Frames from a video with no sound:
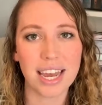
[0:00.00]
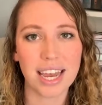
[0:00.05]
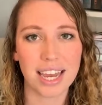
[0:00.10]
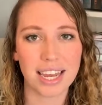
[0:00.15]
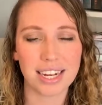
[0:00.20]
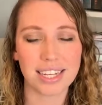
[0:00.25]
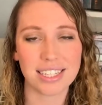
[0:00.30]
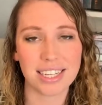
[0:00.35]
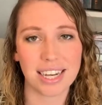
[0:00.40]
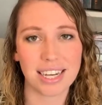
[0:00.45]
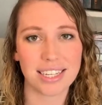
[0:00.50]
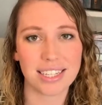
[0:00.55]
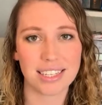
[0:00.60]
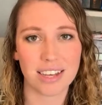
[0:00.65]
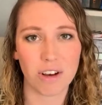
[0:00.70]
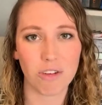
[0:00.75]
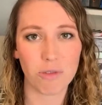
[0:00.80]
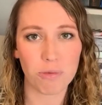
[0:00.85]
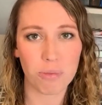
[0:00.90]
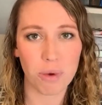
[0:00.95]
It is a
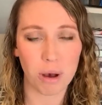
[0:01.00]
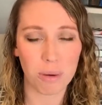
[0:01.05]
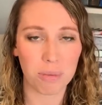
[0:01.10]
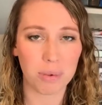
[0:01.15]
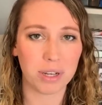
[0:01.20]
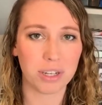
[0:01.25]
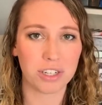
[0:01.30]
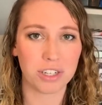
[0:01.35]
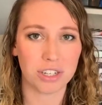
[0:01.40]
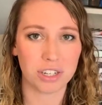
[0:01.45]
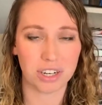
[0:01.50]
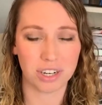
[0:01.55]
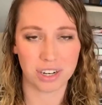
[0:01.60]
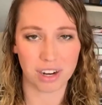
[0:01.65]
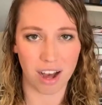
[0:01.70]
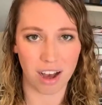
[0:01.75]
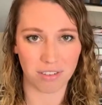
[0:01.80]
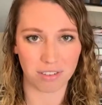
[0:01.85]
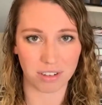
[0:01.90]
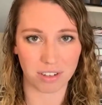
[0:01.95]
self-published
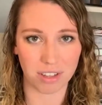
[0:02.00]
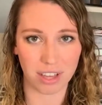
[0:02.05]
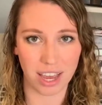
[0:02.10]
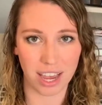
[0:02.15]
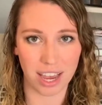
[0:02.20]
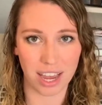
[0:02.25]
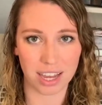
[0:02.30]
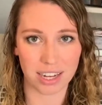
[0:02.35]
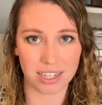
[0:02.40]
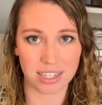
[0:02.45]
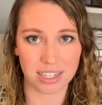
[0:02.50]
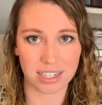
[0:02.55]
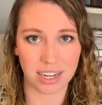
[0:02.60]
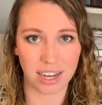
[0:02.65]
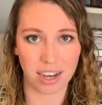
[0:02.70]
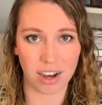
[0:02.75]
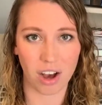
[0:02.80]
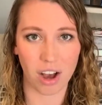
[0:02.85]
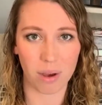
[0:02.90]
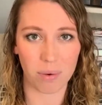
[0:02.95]
novel, and
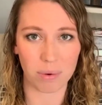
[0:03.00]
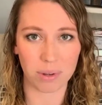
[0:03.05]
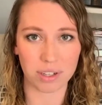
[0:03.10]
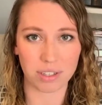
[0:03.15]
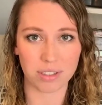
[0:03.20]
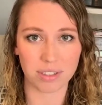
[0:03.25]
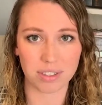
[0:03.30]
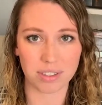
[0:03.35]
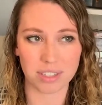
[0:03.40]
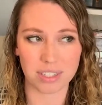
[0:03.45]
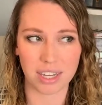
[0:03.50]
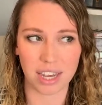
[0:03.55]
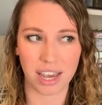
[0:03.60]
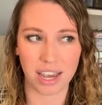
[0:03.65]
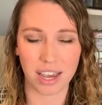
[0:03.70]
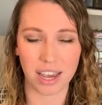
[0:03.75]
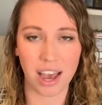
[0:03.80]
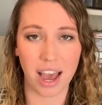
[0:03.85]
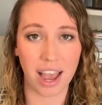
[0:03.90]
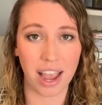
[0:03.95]
I will
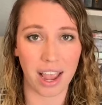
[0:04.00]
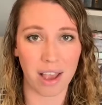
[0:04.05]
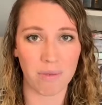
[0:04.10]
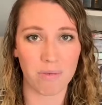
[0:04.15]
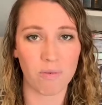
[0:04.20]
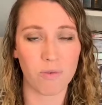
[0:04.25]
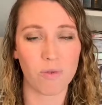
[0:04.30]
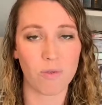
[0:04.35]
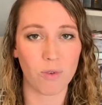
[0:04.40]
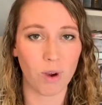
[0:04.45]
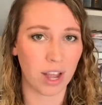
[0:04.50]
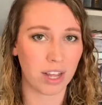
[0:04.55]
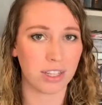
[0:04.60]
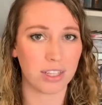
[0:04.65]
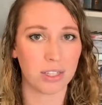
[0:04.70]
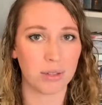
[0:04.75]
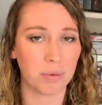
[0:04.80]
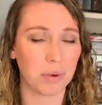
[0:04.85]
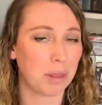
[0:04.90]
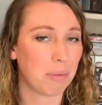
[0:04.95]
say I am
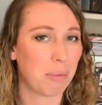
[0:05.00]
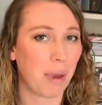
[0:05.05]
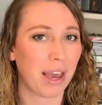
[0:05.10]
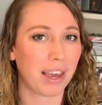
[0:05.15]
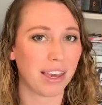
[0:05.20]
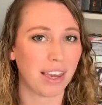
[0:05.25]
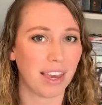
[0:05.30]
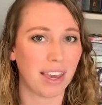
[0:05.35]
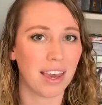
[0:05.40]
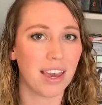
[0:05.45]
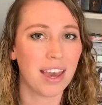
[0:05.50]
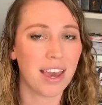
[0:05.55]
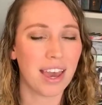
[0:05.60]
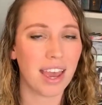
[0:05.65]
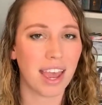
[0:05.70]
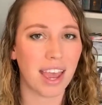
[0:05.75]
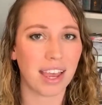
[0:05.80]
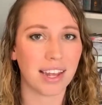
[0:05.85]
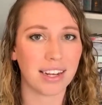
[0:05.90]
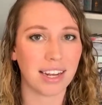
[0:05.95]
friends with Becky,
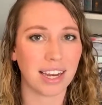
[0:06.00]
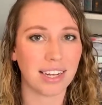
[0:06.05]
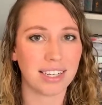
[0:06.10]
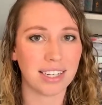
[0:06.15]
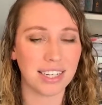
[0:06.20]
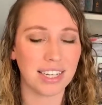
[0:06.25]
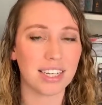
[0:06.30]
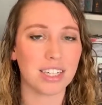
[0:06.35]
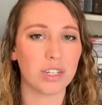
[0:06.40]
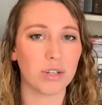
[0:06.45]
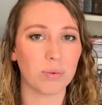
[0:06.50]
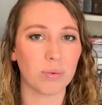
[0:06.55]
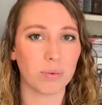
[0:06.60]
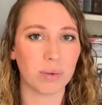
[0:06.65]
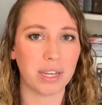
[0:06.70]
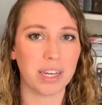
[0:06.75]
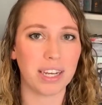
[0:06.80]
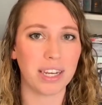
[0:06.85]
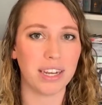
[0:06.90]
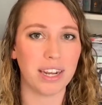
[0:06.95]
and I did get to
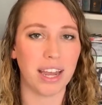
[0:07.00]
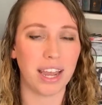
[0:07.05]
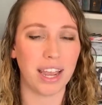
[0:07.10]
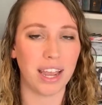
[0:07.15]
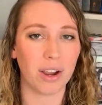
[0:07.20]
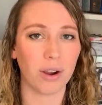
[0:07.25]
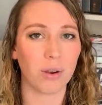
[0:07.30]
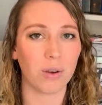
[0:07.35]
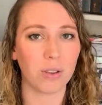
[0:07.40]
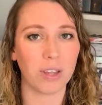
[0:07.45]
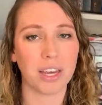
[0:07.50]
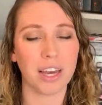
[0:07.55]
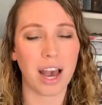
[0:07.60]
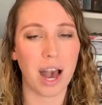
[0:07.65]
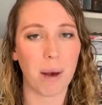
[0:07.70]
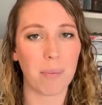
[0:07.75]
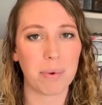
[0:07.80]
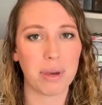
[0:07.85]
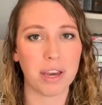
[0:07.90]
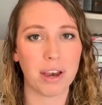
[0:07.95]
read an early
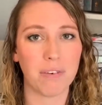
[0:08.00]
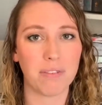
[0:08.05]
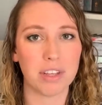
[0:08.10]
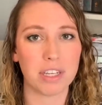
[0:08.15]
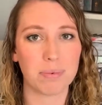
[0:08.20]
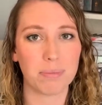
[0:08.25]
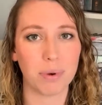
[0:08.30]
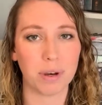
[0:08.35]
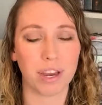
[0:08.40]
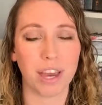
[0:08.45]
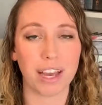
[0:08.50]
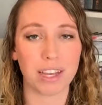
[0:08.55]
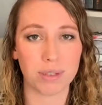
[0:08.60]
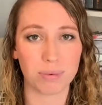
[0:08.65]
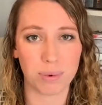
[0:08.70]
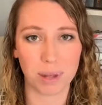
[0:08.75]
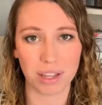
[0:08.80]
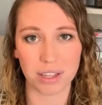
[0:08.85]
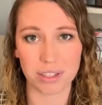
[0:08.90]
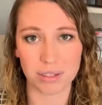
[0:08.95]
copy of this book as
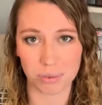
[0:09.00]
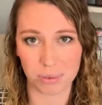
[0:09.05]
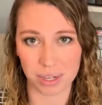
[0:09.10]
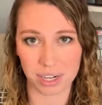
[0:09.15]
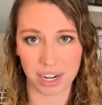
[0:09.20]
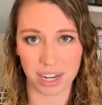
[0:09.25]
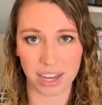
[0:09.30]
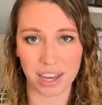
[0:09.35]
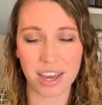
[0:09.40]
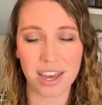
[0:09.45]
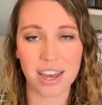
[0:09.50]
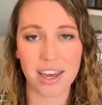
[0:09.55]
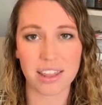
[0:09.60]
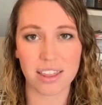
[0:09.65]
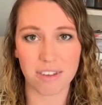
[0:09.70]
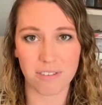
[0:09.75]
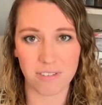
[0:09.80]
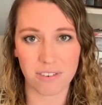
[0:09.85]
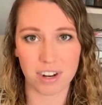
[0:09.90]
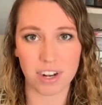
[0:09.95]
well as reading
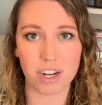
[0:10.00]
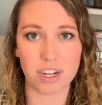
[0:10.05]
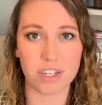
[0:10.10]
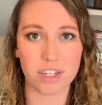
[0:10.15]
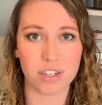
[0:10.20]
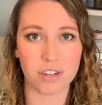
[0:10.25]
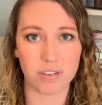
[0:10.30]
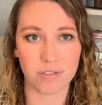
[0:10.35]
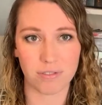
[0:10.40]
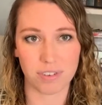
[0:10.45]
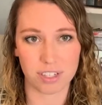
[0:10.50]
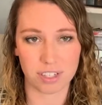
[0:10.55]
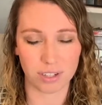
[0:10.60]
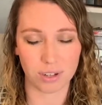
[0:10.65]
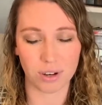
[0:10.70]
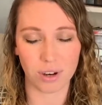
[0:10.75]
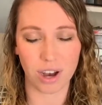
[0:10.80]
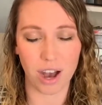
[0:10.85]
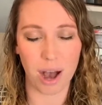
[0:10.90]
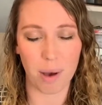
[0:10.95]
the finished
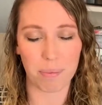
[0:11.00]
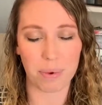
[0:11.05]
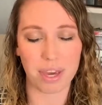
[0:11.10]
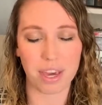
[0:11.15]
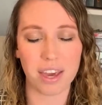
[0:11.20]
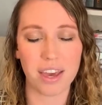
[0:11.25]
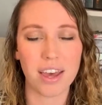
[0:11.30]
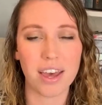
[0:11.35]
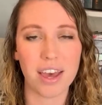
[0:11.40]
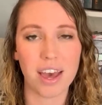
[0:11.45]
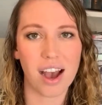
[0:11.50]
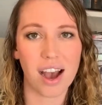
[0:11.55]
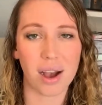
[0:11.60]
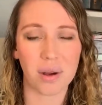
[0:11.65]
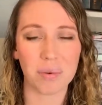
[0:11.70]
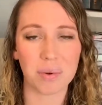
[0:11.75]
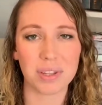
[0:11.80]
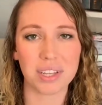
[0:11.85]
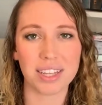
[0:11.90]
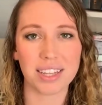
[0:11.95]
physical copy. I
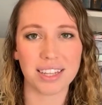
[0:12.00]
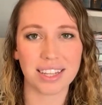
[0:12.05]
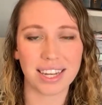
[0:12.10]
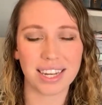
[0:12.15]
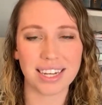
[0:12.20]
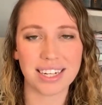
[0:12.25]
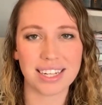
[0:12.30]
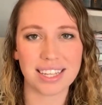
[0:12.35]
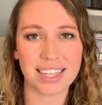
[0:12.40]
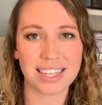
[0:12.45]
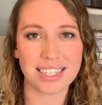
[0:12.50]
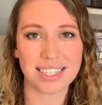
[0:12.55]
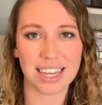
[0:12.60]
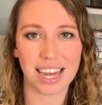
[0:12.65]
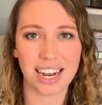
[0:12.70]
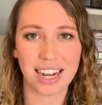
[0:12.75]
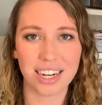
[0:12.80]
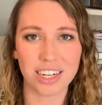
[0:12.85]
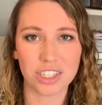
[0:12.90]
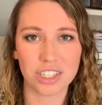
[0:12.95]
really liked the
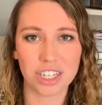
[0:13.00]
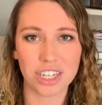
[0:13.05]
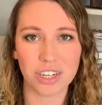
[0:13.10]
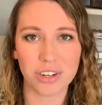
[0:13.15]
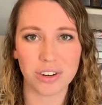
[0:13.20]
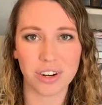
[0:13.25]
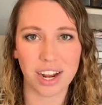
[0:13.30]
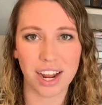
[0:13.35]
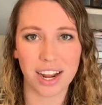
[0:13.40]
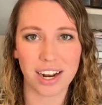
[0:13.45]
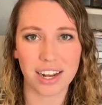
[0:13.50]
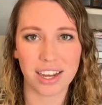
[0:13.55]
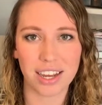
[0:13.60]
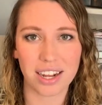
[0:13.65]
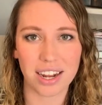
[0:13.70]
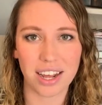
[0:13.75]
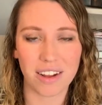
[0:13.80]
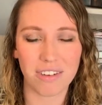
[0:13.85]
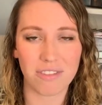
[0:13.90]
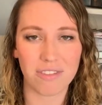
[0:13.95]
setting she
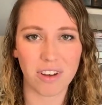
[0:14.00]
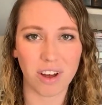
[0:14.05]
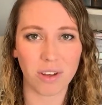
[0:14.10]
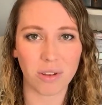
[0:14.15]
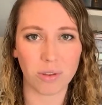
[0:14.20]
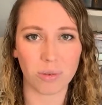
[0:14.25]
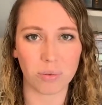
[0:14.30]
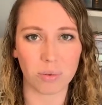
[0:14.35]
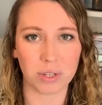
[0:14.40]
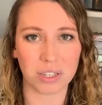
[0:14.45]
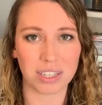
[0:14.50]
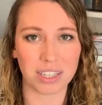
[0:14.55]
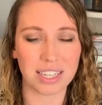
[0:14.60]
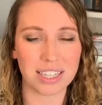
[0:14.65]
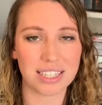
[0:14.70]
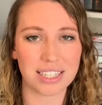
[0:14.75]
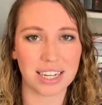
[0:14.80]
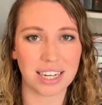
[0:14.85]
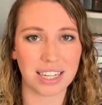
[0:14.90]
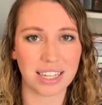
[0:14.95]
created. It felt
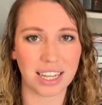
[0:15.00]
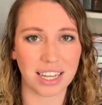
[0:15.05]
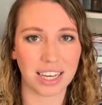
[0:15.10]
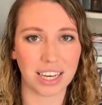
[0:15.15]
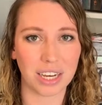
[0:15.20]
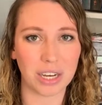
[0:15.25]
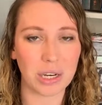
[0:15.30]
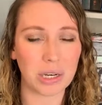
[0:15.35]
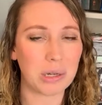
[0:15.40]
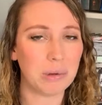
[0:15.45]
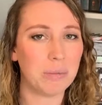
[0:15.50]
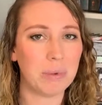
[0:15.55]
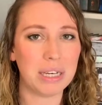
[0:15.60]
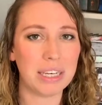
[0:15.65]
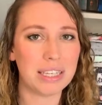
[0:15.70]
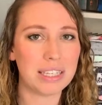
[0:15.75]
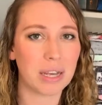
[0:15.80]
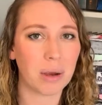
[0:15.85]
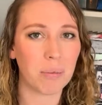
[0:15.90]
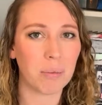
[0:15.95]
realistic, like it could
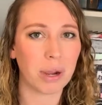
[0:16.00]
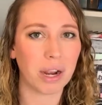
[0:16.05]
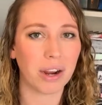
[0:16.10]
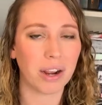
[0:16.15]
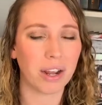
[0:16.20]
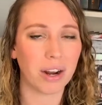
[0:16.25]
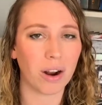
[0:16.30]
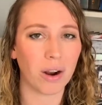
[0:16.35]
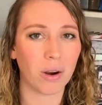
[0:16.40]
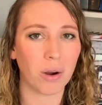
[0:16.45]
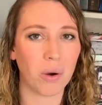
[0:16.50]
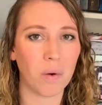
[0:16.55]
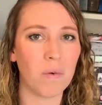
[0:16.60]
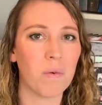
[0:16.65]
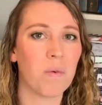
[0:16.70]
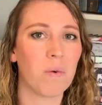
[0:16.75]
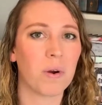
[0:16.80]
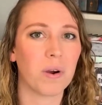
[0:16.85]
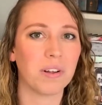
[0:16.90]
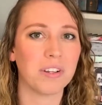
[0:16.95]
be somewhere in our
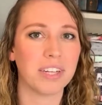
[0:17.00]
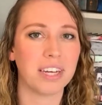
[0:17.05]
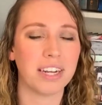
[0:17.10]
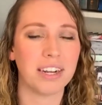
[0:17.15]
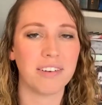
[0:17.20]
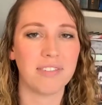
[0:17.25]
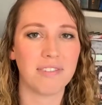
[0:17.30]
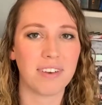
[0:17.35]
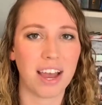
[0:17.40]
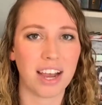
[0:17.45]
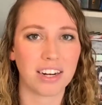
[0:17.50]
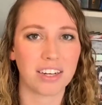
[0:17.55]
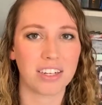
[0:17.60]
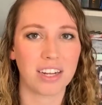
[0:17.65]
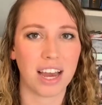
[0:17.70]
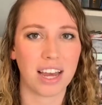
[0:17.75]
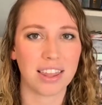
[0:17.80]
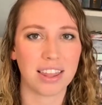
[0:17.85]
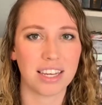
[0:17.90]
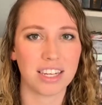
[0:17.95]
own world, and in fact,
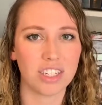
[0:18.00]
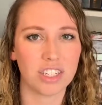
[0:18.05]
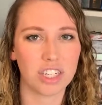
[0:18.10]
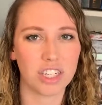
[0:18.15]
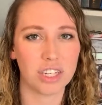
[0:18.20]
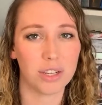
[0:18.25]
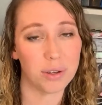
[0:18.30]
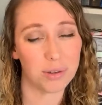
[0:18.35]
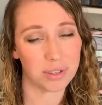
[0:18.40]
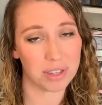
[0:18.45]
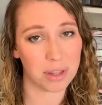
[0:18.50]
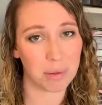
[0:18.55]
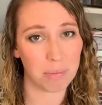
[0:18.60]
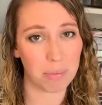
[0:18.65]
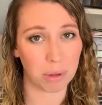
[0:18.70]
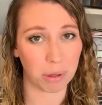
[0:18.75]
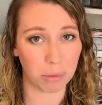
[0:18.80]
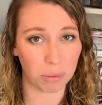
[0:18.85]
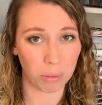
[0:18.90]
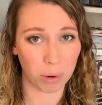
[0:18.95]
I think she used the
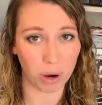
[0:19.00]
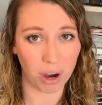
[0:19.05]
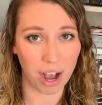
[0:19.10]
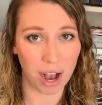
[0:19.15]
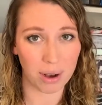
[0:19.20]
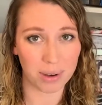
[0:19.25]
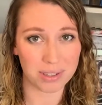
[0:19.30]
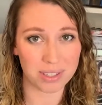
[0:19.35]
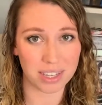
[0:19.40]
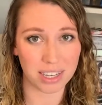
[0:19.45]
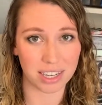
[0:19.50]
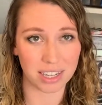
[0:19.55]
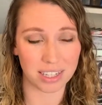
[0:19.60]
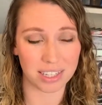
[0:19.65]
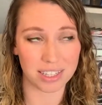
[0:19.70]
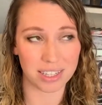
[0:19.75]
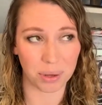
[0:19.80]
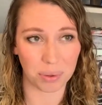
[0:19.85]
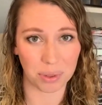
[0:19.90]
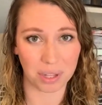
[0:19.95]
Biltmore house
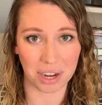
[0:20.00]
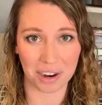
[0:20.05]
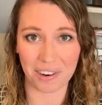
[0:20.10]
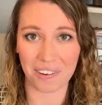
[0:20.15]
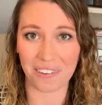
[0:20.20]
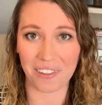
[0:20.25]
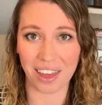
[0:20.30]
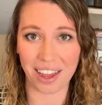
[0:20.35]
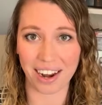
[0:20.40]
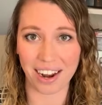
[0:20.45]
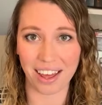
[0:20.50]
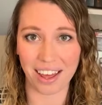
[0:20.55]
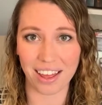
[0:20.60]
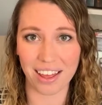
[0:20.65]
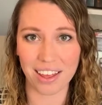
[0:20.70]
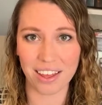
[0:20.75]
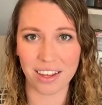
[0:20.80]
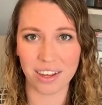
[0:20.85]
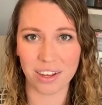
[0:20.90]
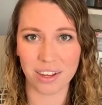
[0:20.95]
in South Carolina
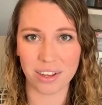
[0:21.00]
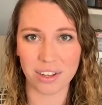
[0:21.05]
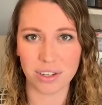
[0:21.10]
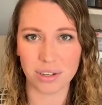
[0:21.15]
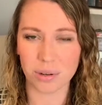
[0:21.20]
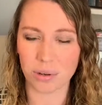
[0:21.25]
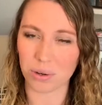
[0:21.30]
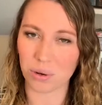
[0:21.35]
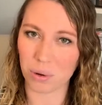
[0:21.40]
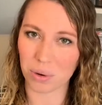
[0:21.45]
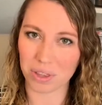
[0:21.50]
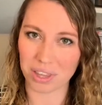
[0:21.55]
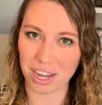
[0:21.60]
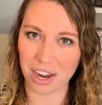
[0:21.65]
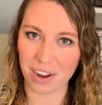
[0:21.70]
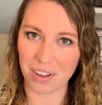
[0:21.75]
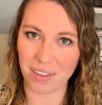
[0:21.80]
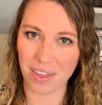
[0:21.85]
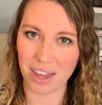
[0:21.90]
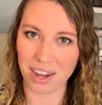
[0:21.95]
or North
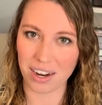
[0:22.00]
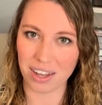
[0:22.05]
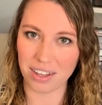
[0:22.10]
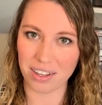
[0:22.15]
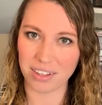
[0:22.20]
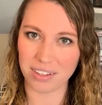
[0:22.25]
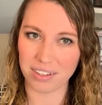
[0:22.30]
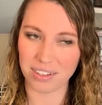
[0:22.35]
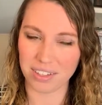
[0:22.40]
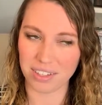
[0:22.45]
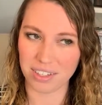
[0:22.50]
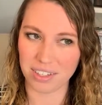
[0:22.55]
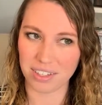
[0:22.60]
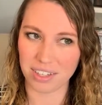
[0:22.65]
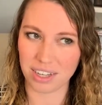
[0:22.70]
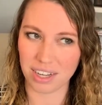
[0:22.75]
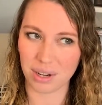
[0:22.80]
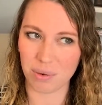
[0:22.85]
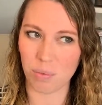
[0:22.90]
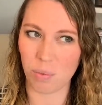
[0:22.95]
Carolina,
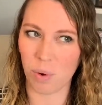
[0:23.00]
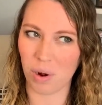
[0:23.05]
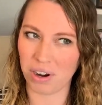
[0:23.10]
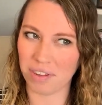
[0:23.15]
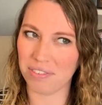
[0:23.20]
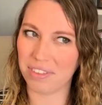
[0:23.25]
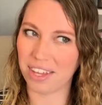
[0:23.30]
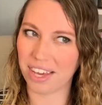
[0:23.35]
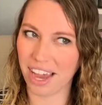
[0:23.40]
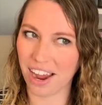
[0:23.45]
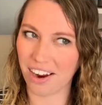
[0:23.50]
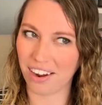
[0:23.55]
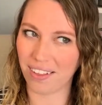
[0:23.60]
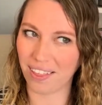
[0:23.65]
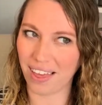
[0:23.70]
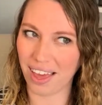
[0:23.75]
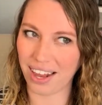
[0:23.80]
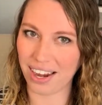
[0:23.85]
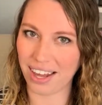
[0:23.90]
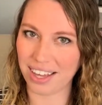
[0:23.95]
in one of the
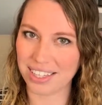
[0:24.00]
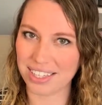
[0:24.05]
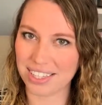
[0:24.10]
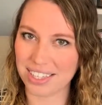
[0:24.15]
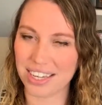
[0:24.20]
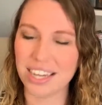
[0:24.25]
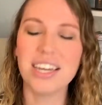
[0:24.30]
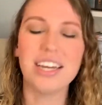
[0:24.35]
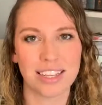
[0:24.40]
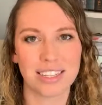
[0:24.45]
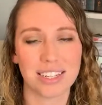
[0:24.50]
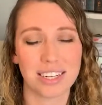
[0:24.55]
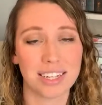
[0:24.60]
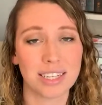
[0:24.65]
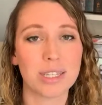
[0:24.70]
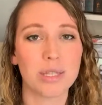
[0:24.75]
Carolinas, as an